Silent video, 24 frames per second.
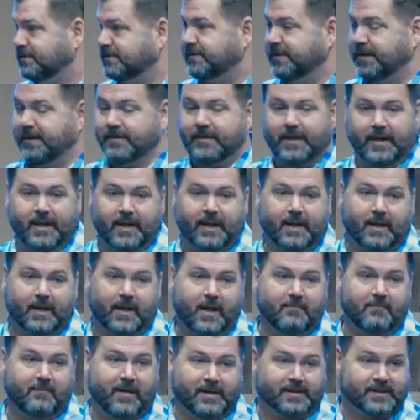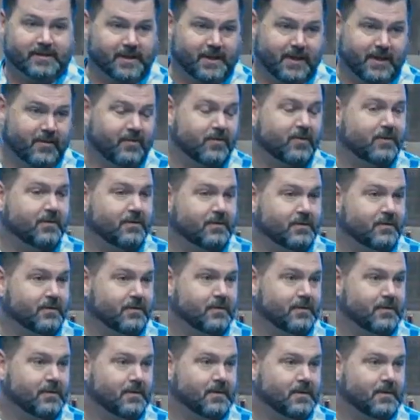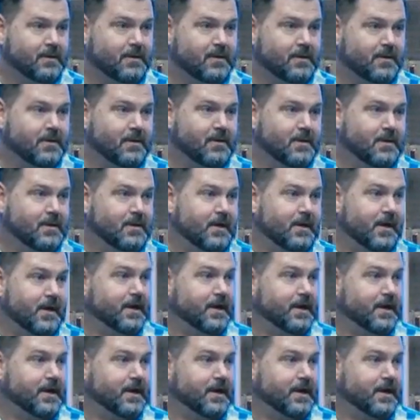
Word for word: and they didn't come back together. I